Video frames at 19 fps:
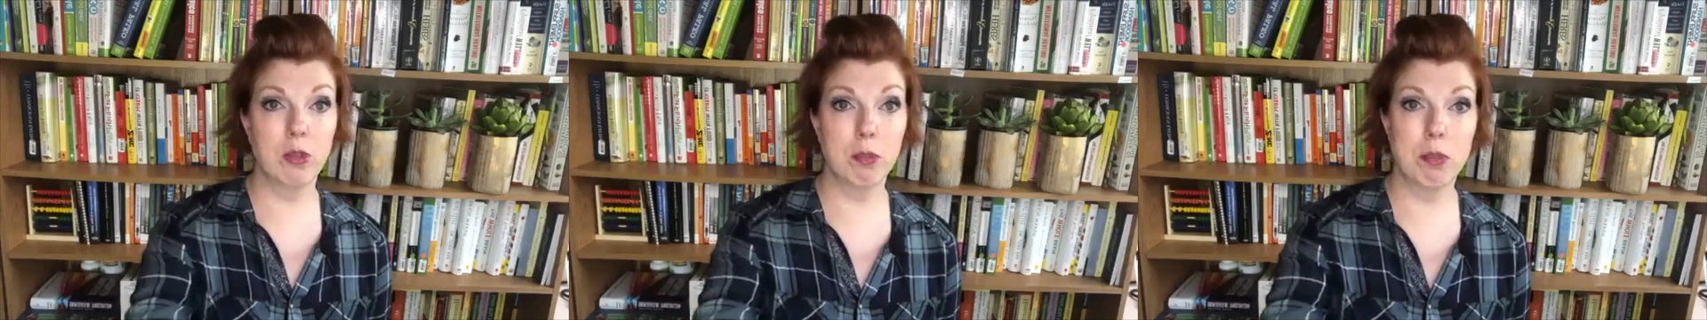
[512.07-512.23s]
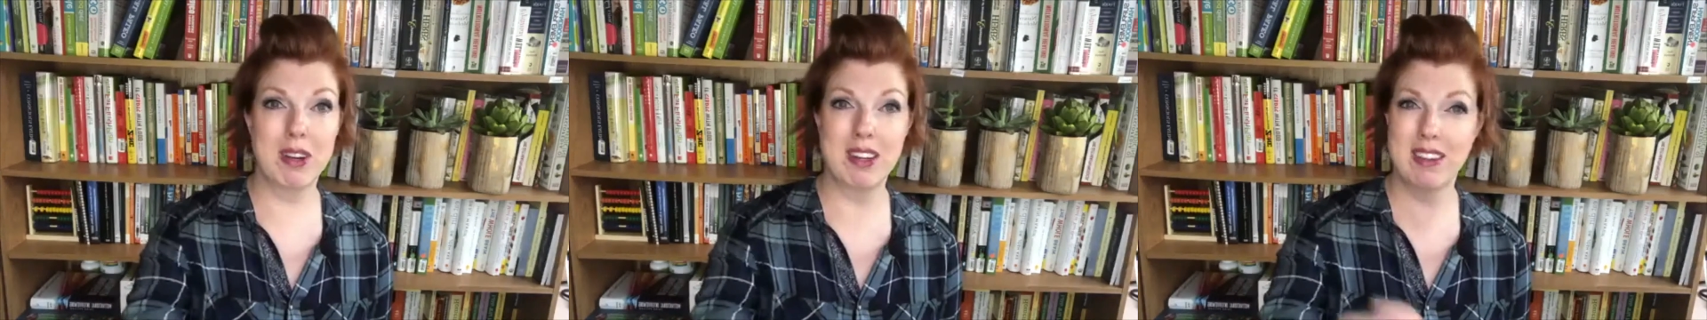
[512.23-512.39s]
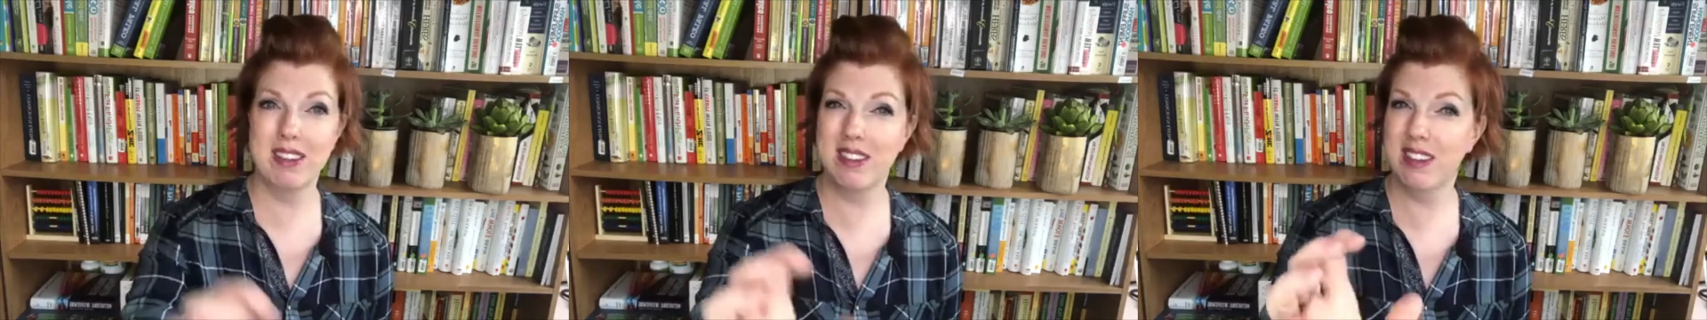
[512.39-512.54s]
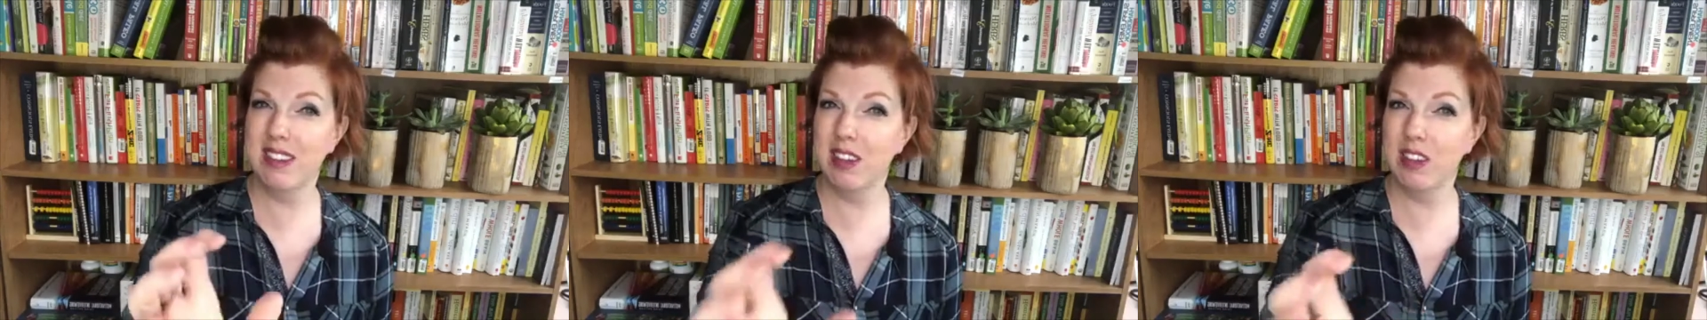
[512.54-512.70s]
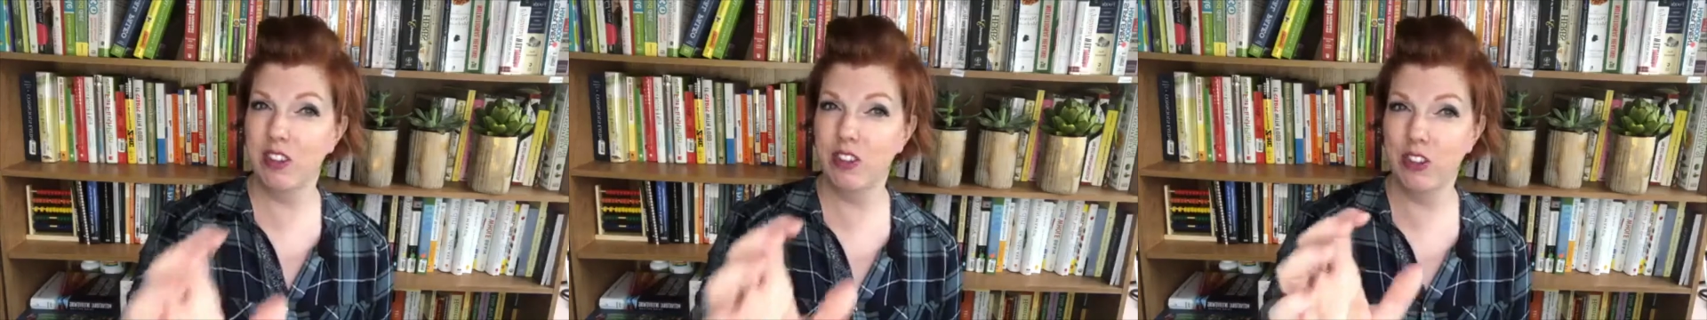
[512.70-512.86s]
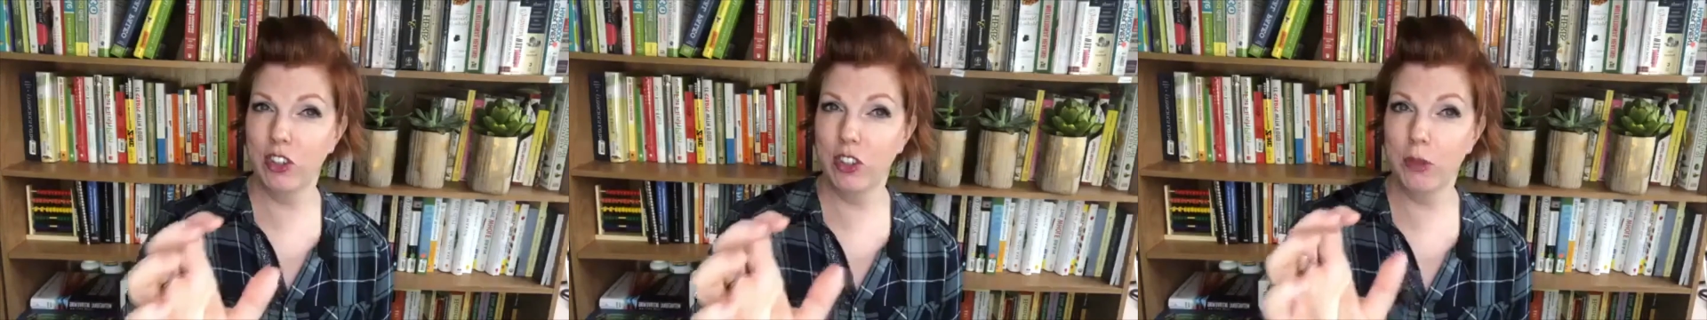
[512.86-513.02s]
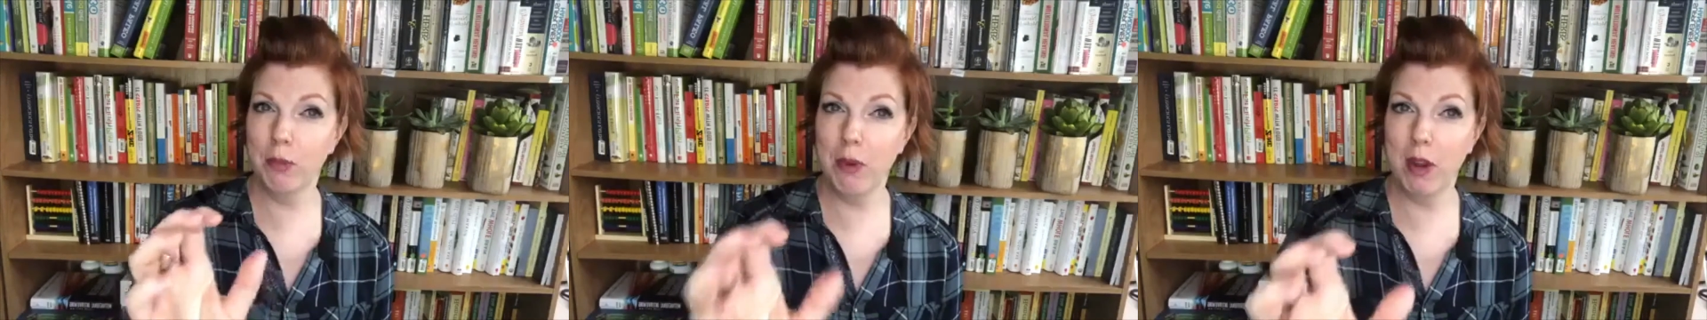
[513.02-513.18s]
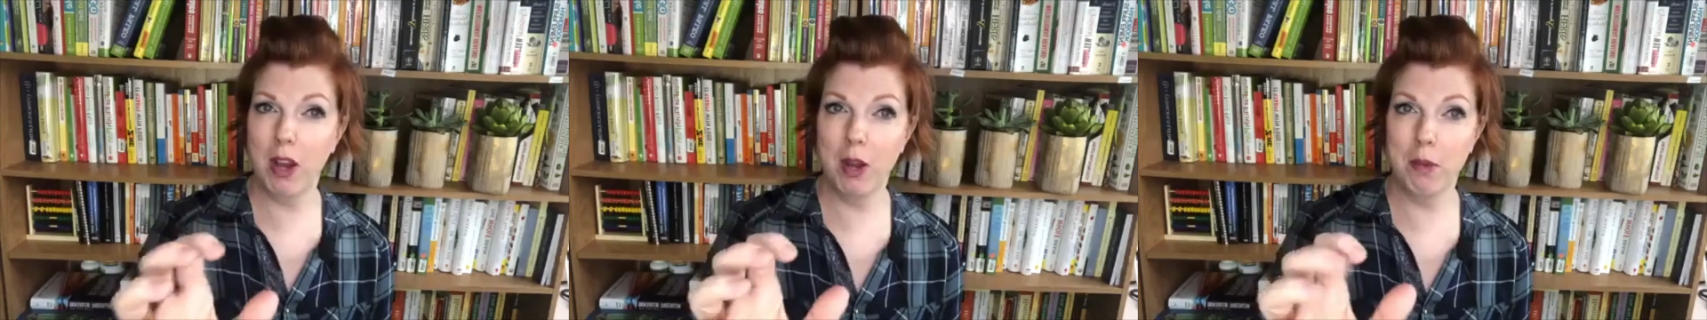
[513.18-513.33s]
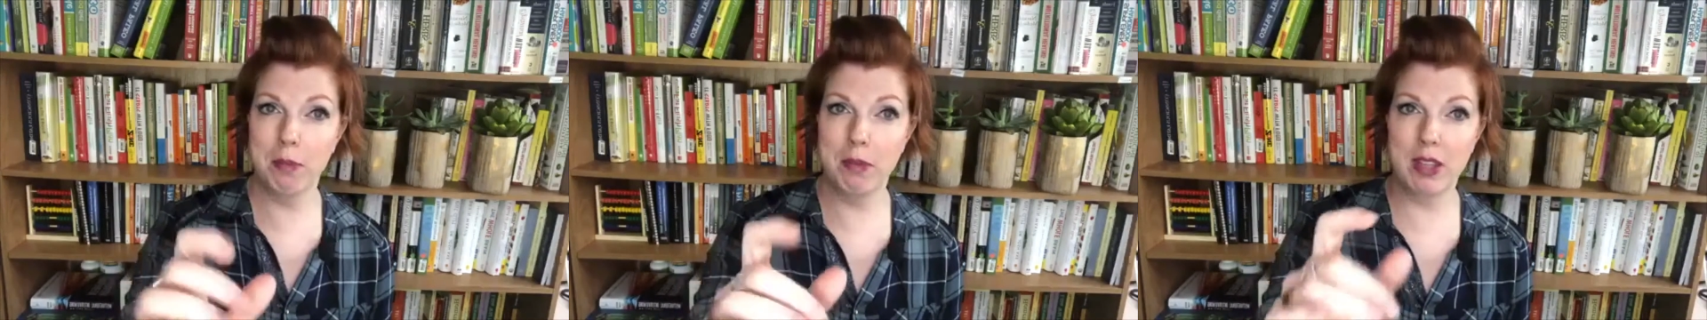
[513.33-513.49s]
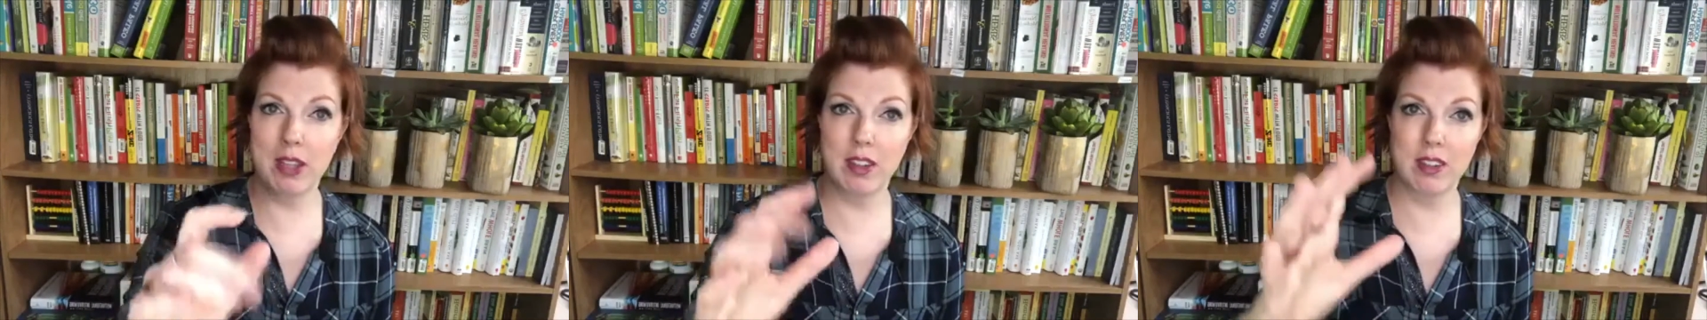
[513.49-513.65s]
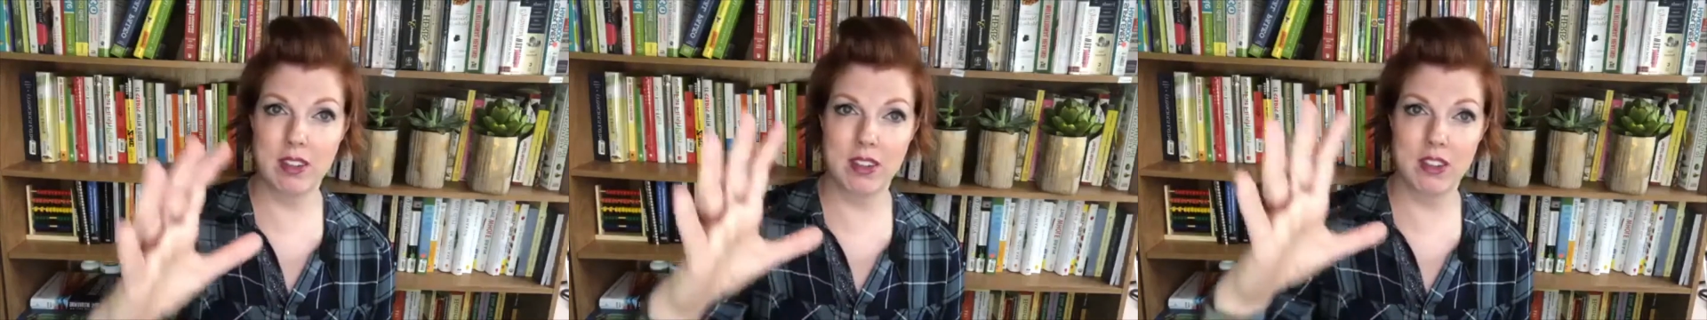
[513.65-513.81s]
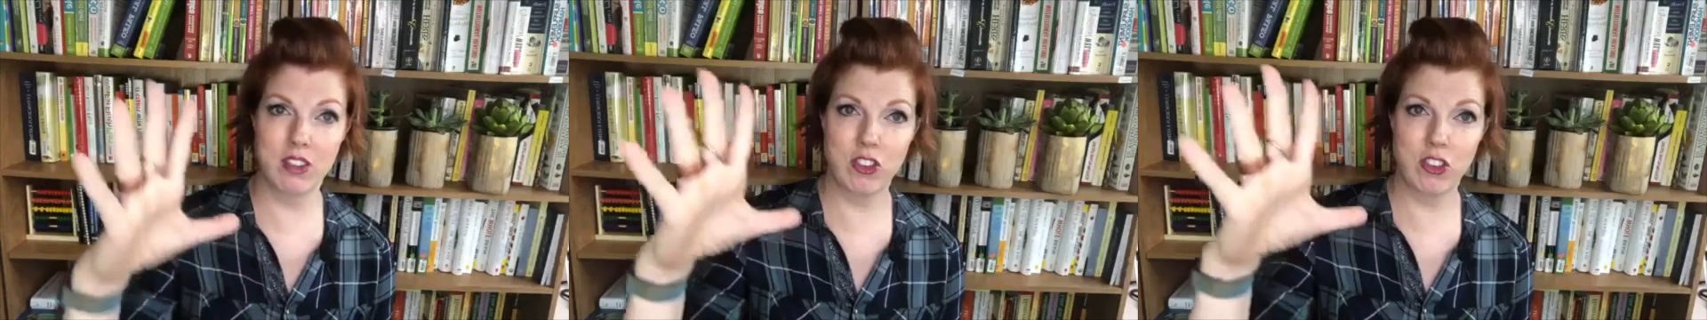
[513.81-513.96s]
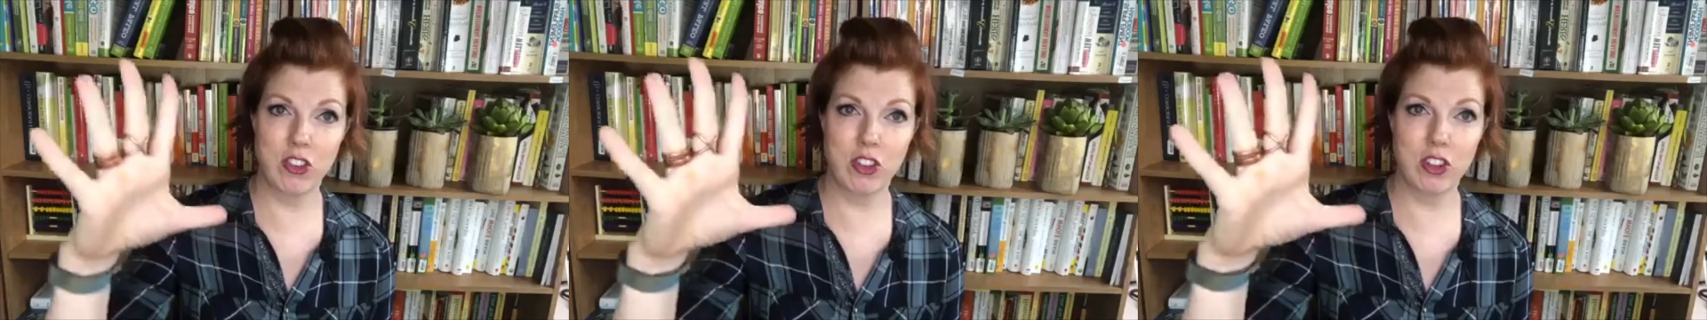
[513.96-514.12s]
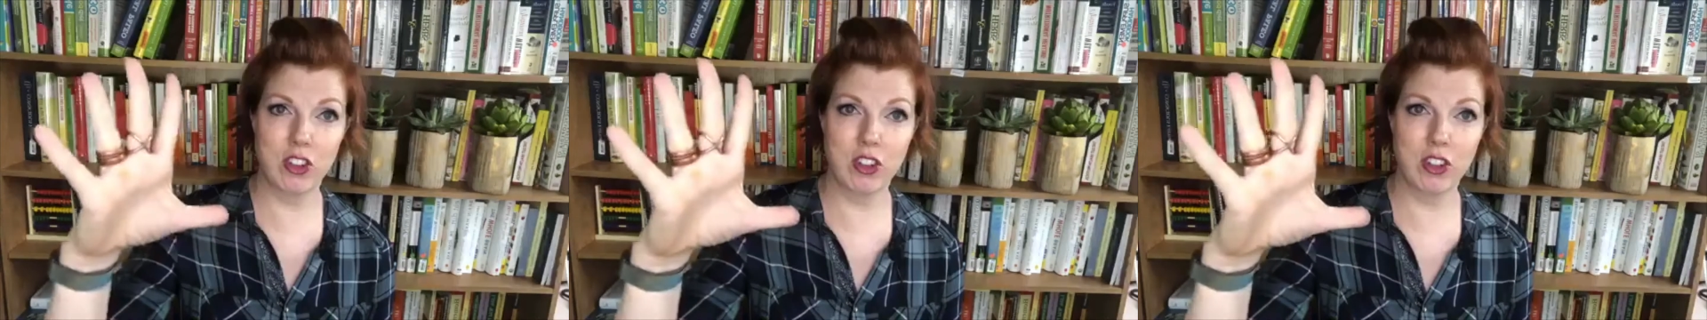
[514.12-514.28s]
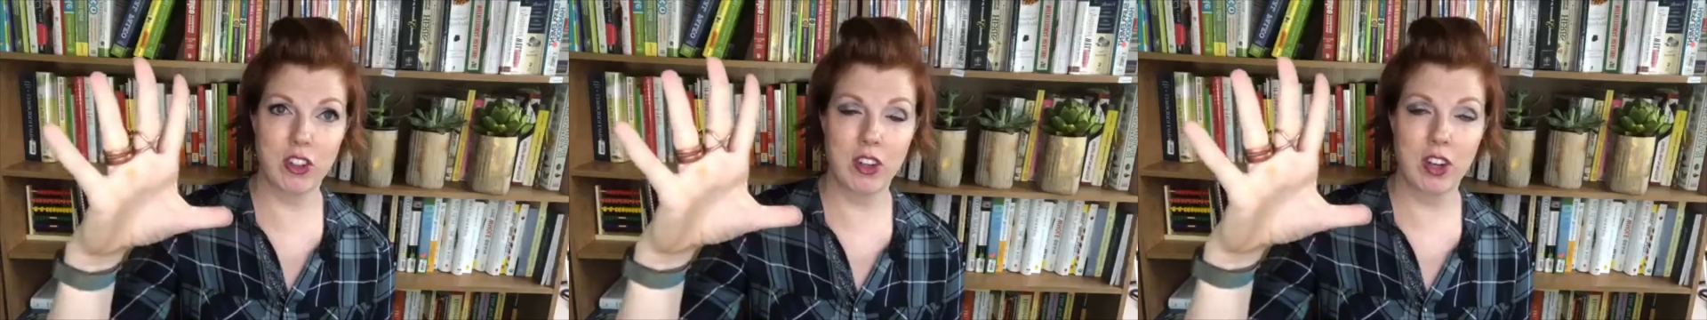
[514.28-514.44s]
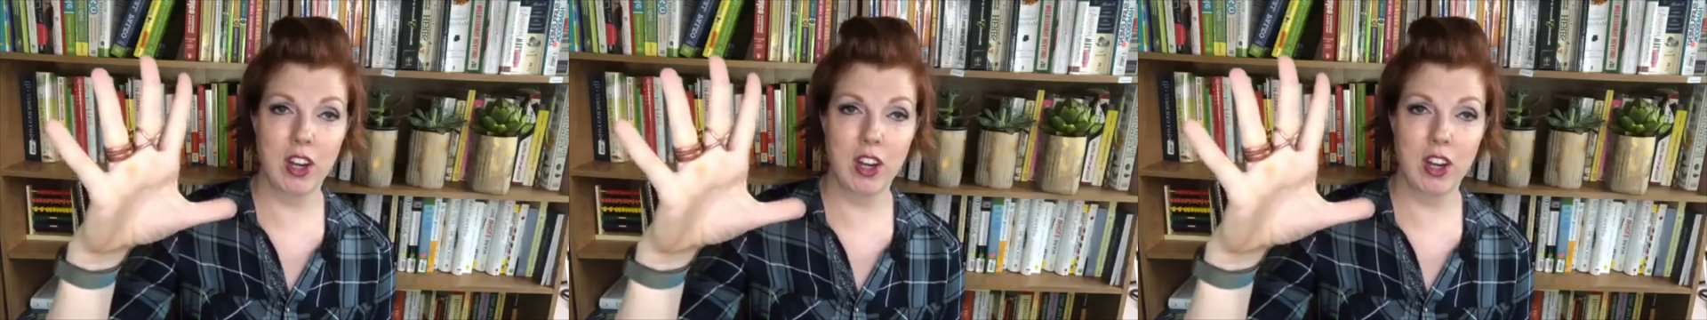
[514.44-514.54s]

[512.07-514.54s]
but it's still a sugar bomb because it's sugar